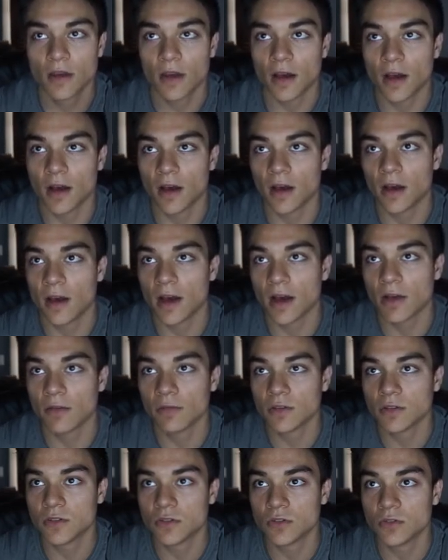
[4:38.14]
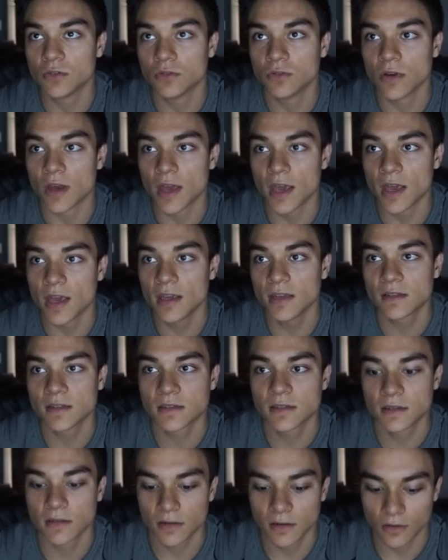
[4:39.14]
Uh, I would do
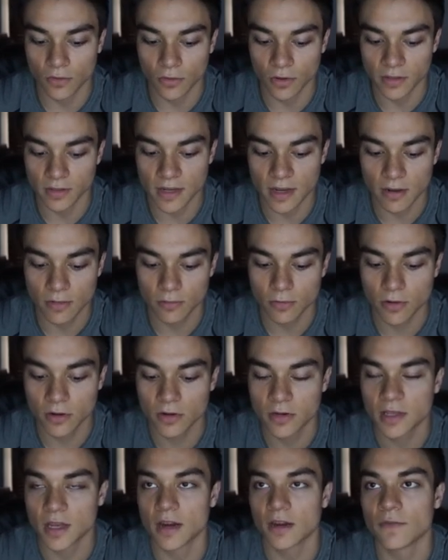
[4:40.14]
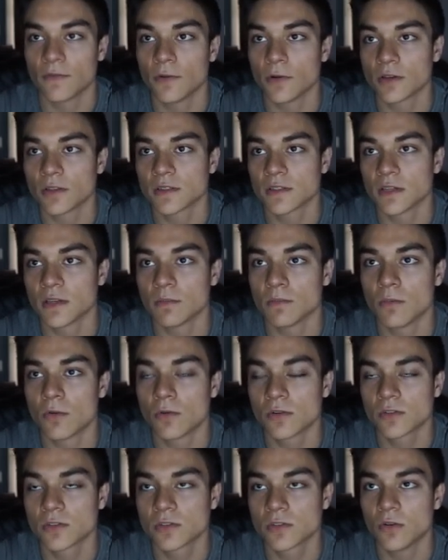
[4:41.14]
eight going downward, kind of focusing
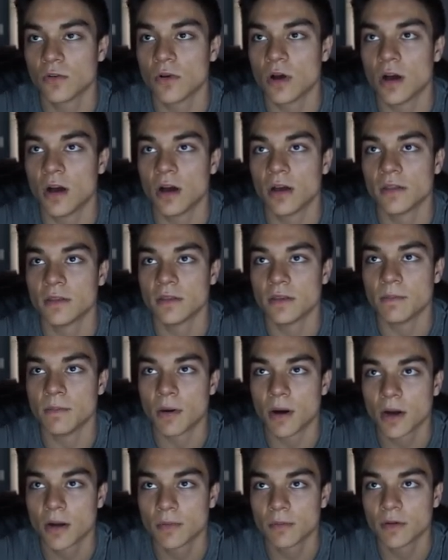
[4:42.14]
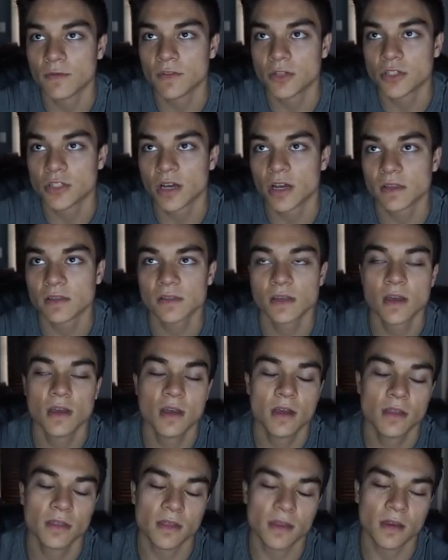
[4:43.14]
more so on the bottom of the chest,
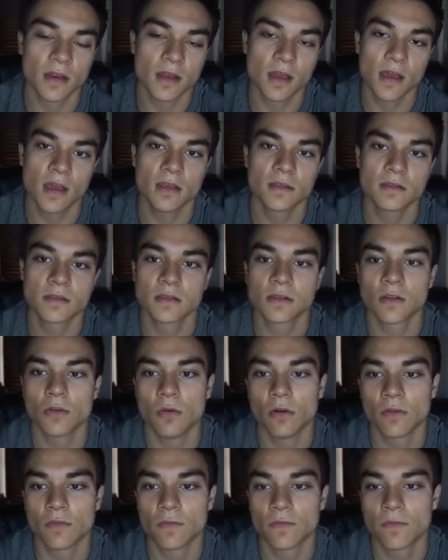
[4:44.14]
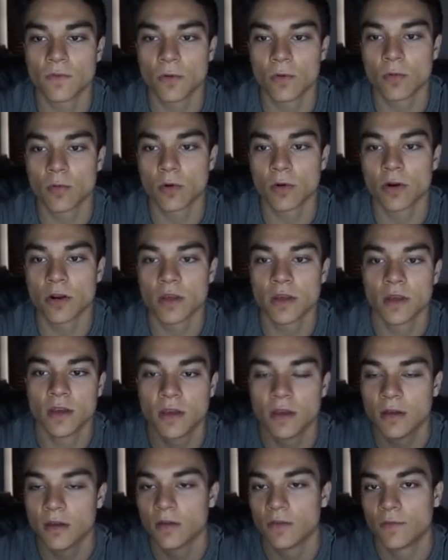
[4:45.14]
than eight going forward
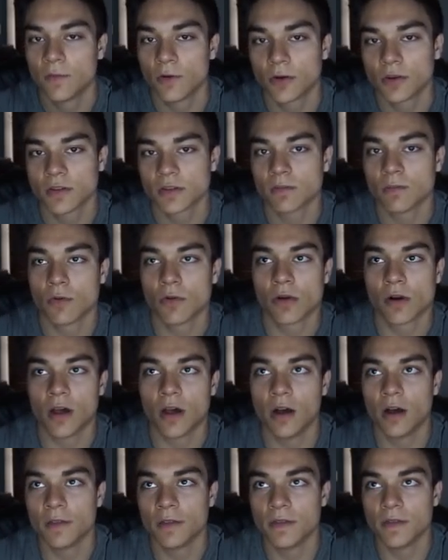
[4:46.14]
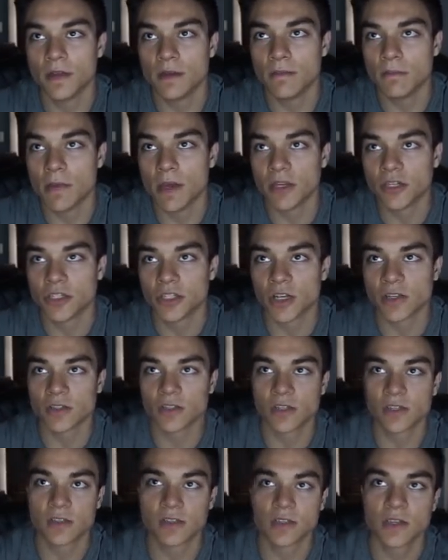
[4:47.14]
focus more on the mid chest.
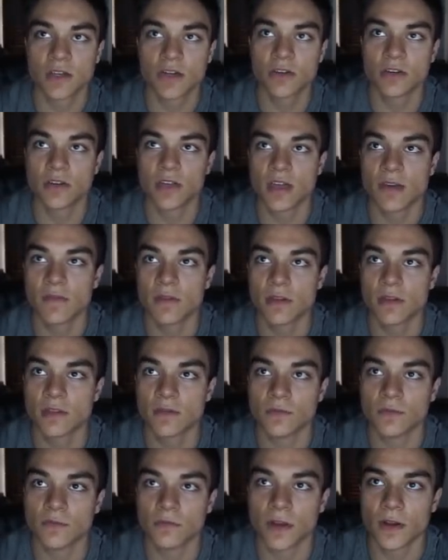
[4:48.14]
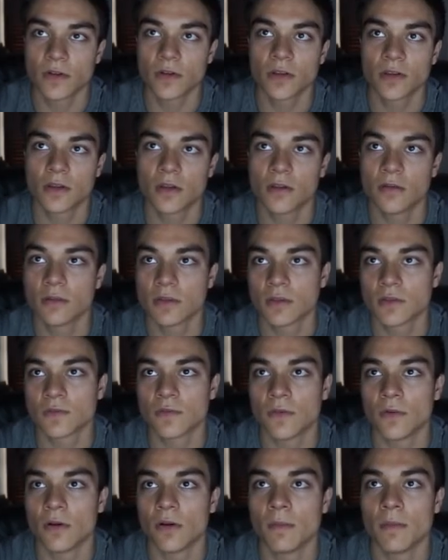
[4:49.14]
You can see here David is very good with his
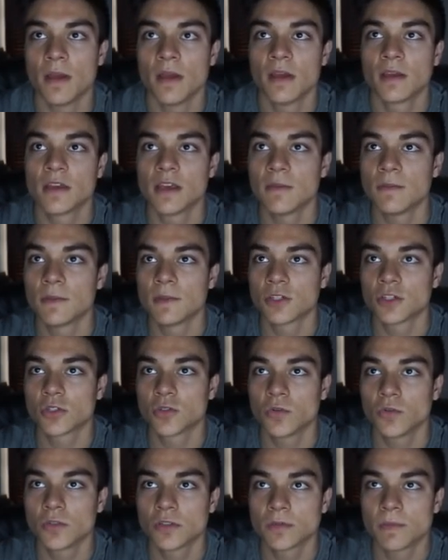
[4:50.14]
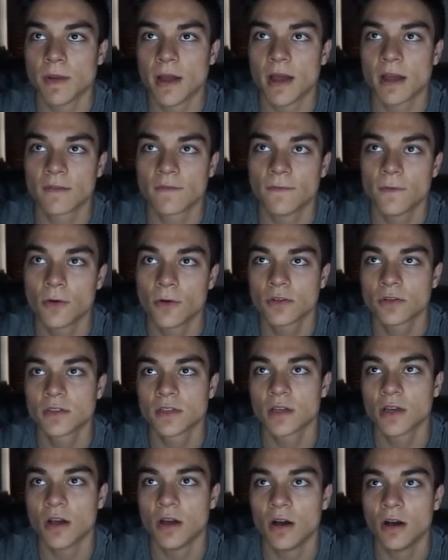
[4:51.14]
form, keeping the shoulders back,
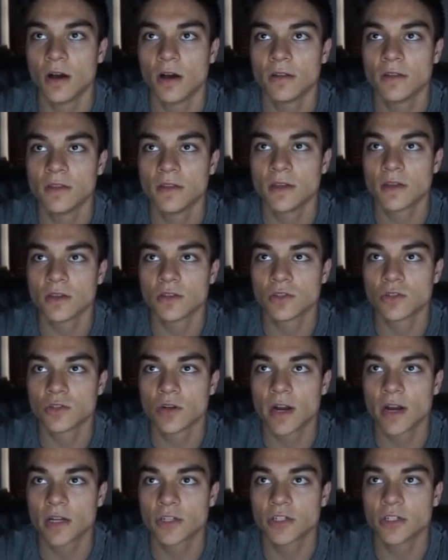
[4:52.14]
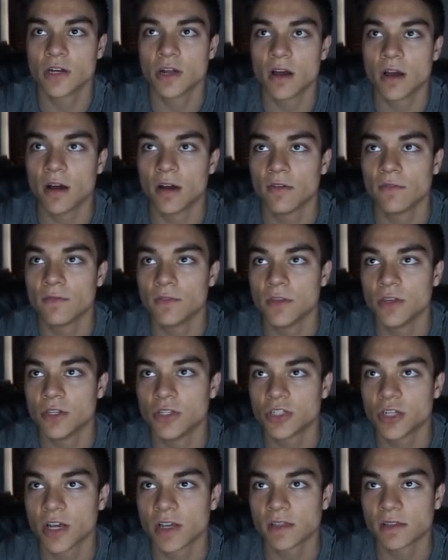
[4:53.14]
focusing on the contraction of the
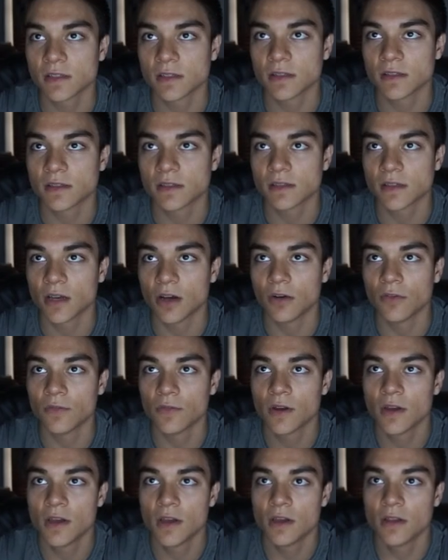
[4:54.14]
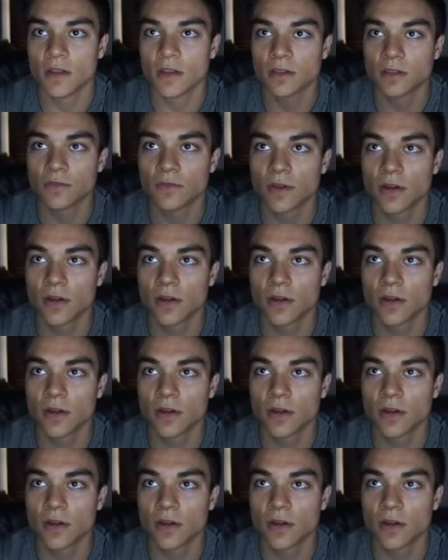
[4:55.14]
chest itself. This is